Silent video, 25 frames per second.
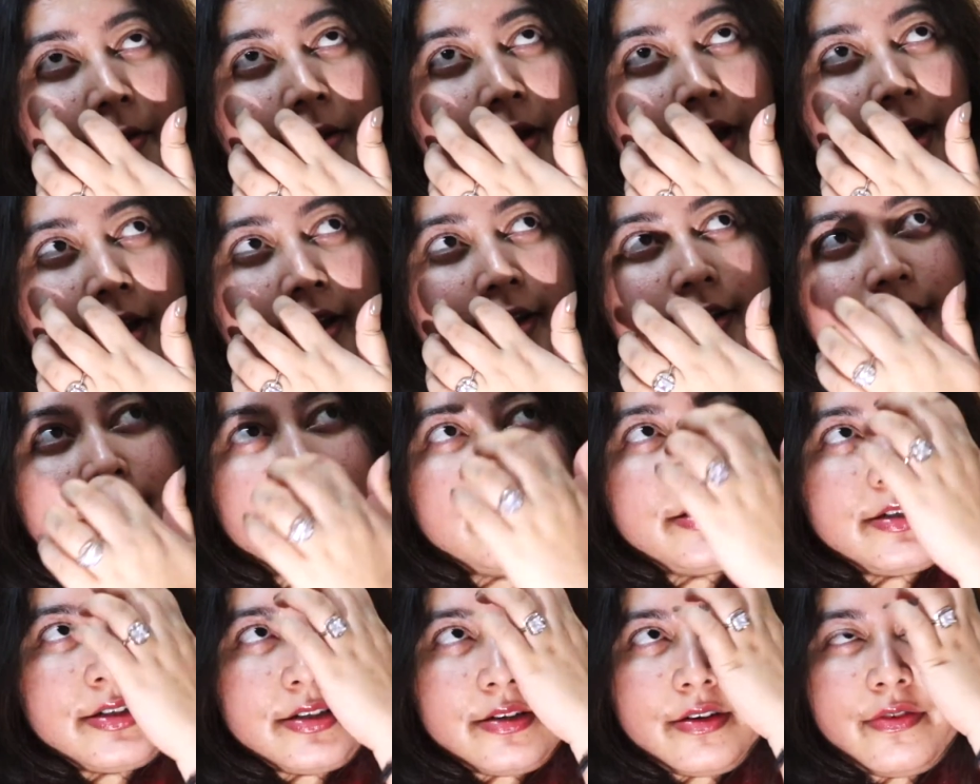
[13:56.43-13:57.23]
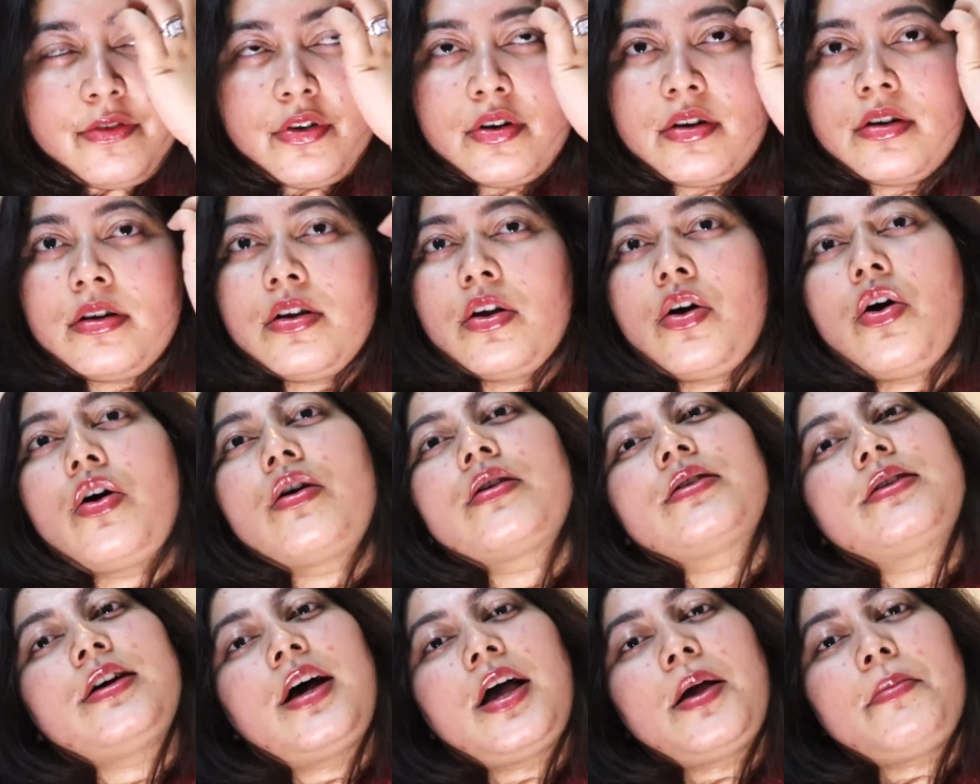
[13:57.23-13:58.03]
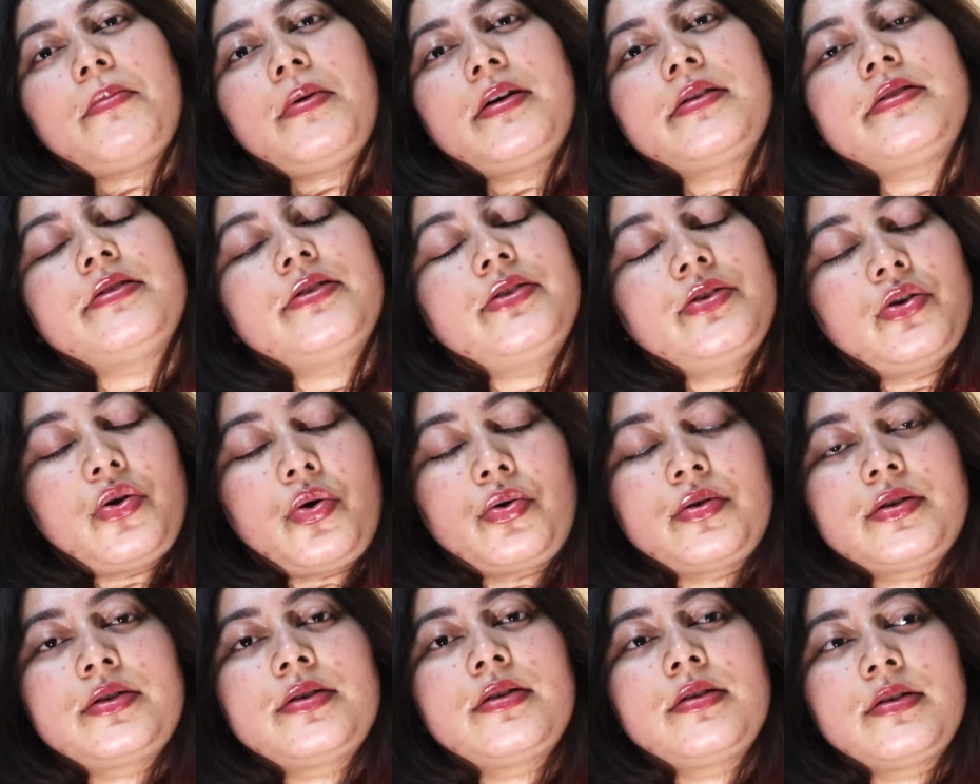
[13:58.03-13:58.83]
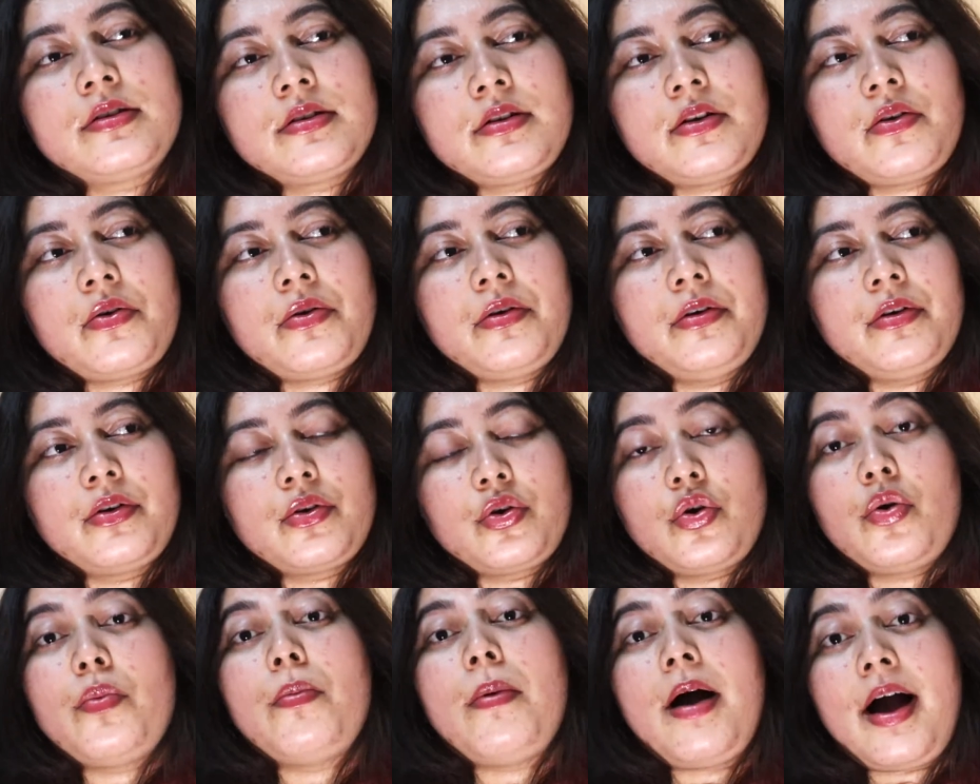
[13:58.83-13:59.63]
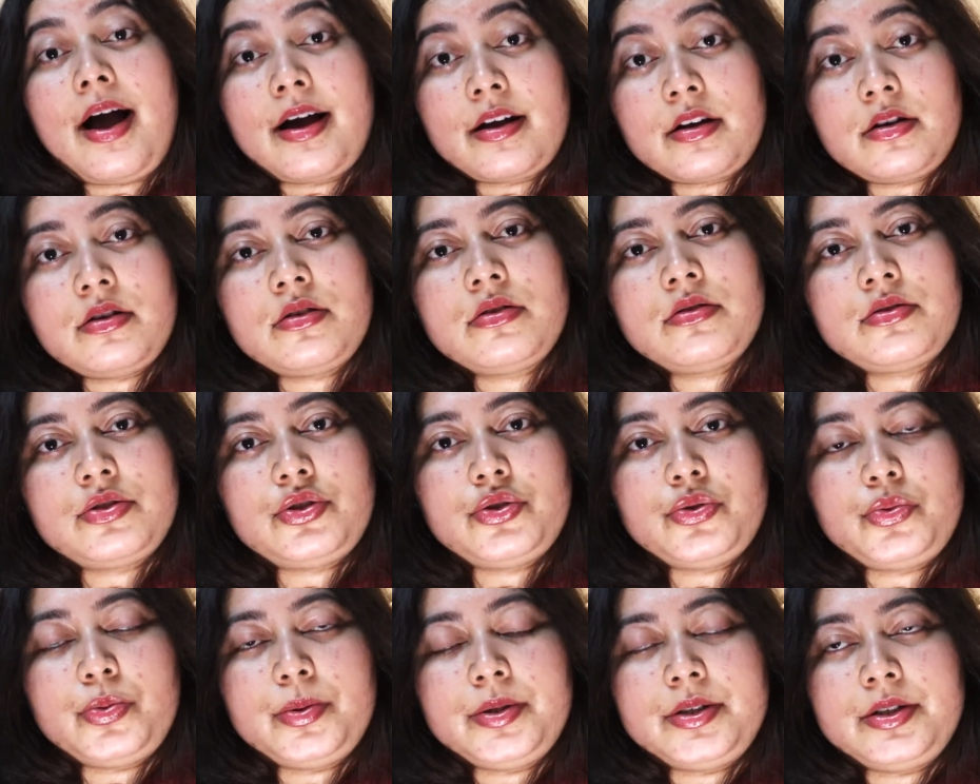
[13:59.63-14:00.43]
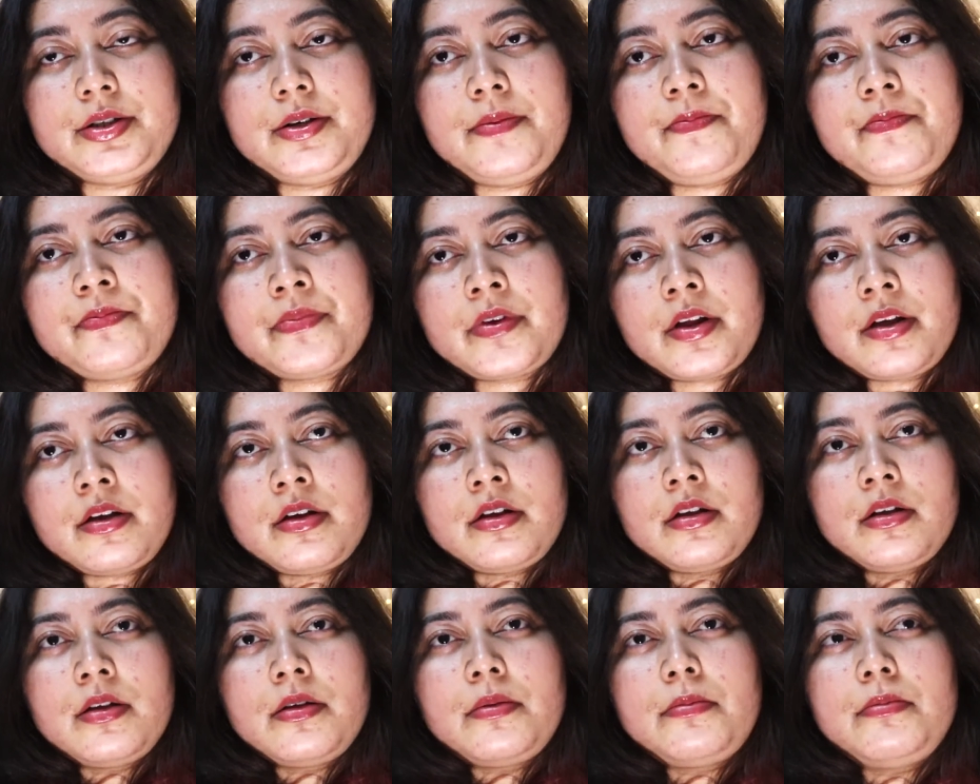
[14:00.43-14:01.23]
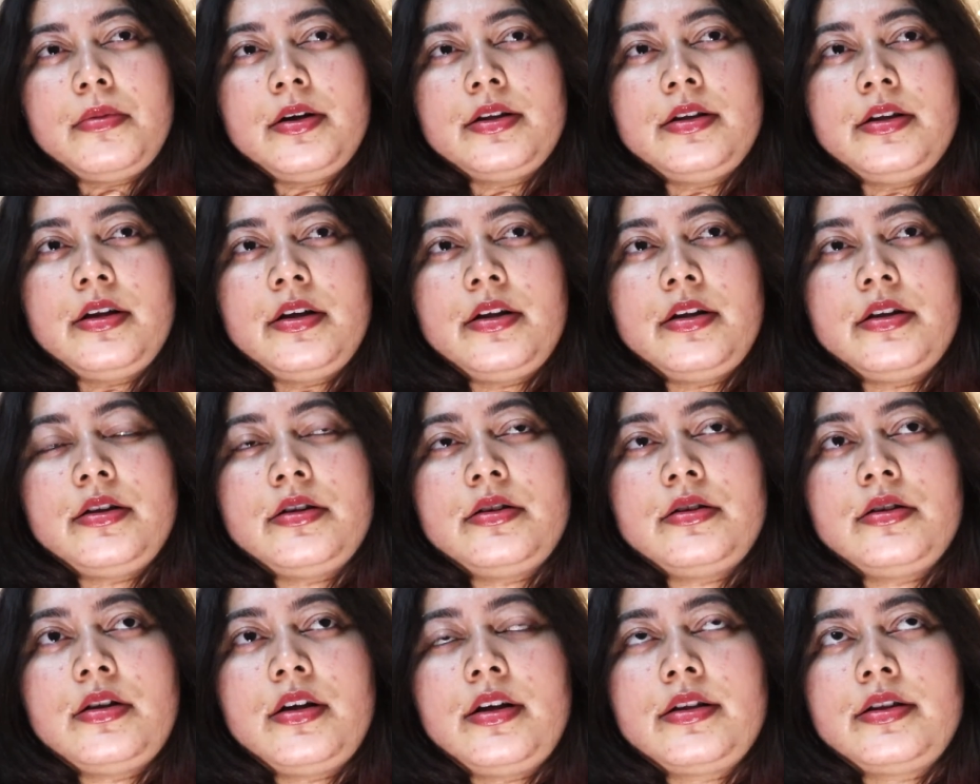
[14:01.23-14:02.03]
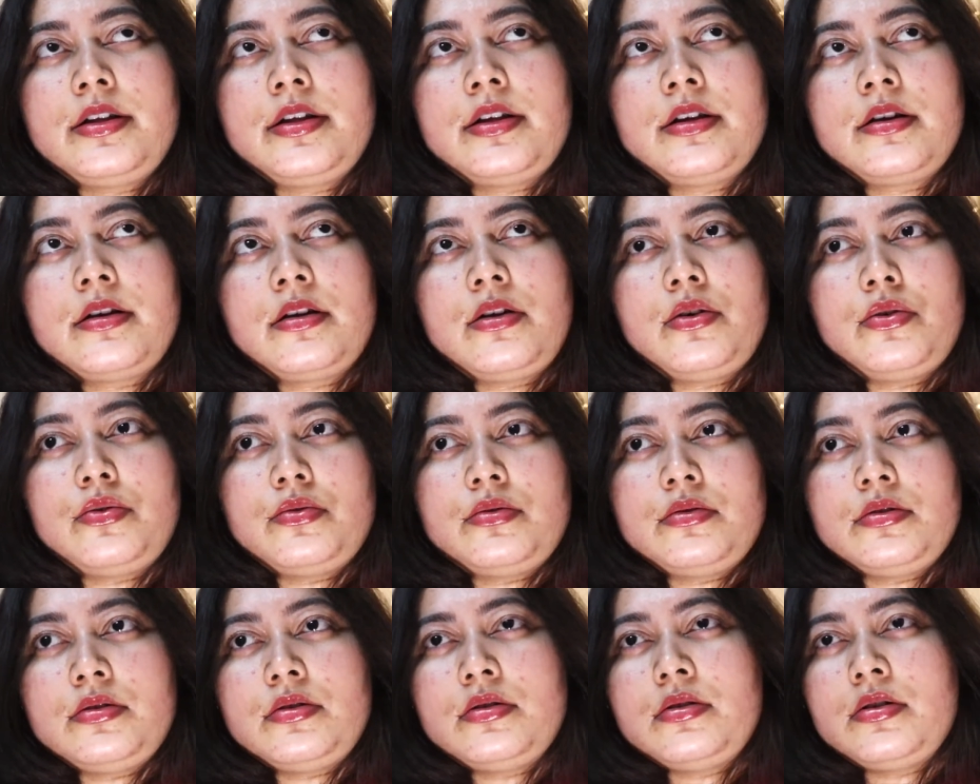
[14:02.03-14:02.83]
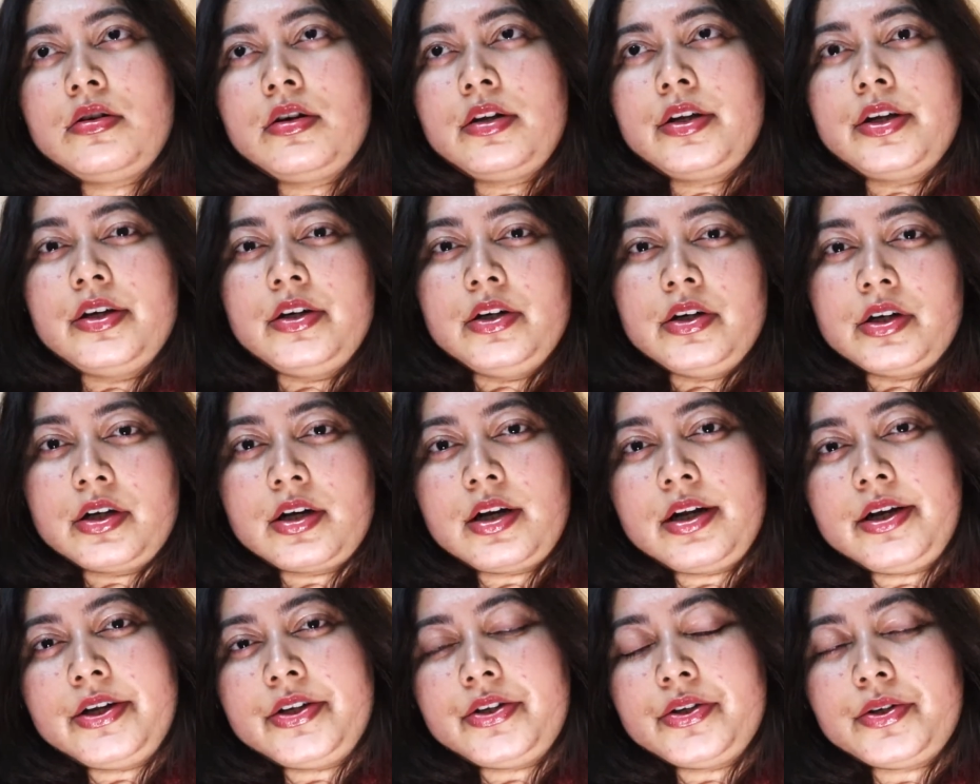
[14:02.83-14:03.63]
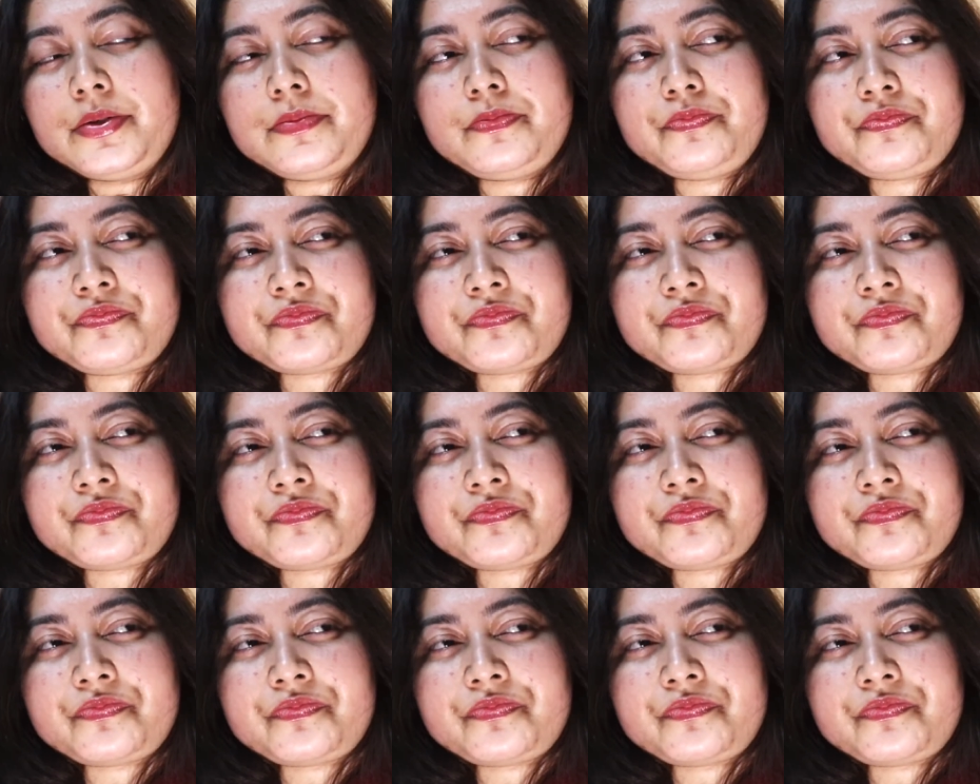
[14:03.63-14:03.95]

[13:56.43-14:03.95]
And for a long time I did not go back to Twitter. But then I think around a year later,